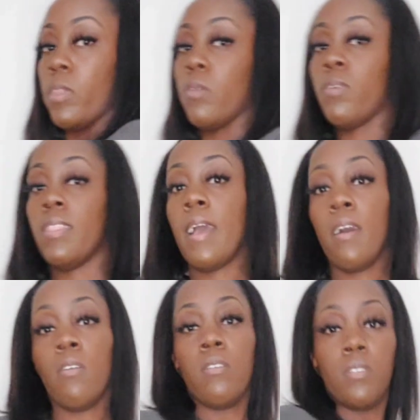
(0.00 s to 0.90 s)
With or
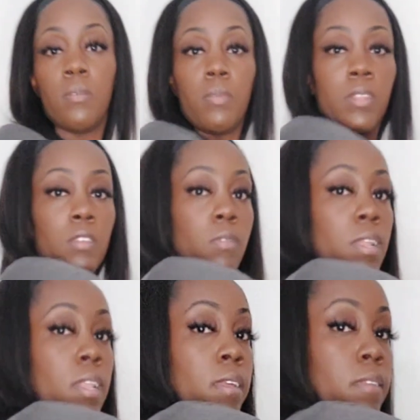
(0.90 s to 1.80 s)
without. This is
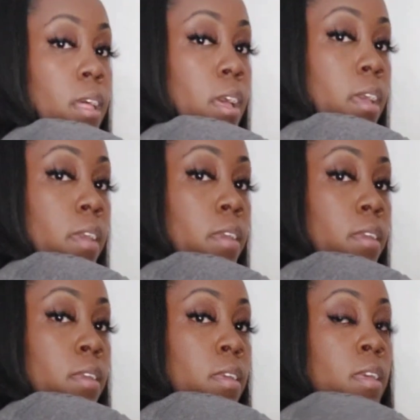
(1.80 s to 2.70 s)
what it looks like.
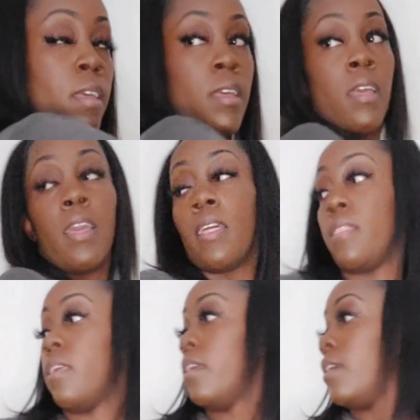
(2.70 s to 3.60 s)

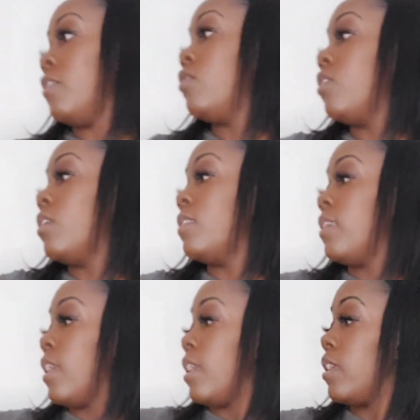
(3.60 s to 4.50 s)
And then you're
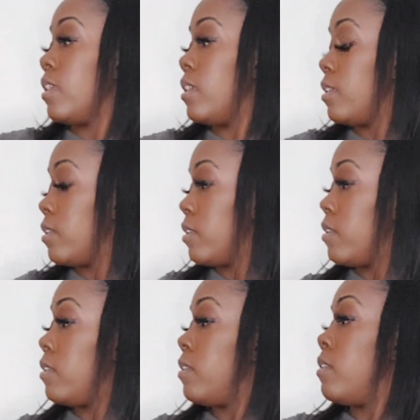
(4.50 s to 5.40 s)
gonna take
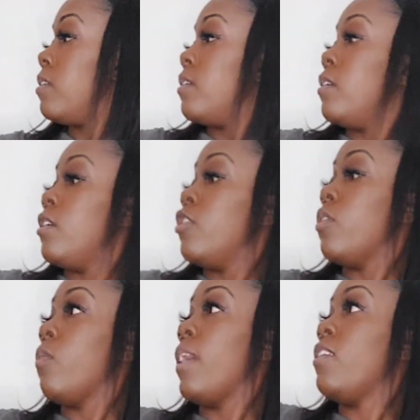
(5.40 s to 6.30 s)

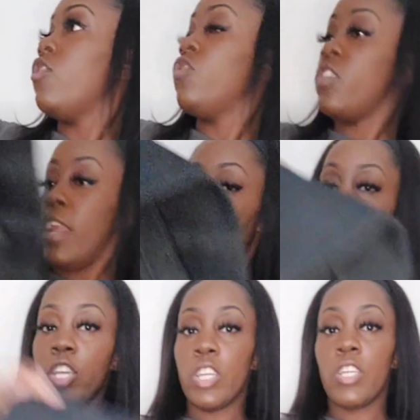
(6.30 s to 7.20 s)
your waist
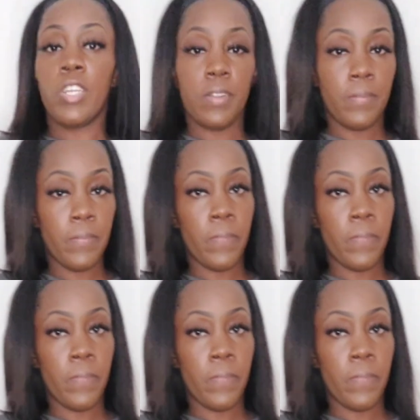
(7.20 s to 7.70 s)
trainer.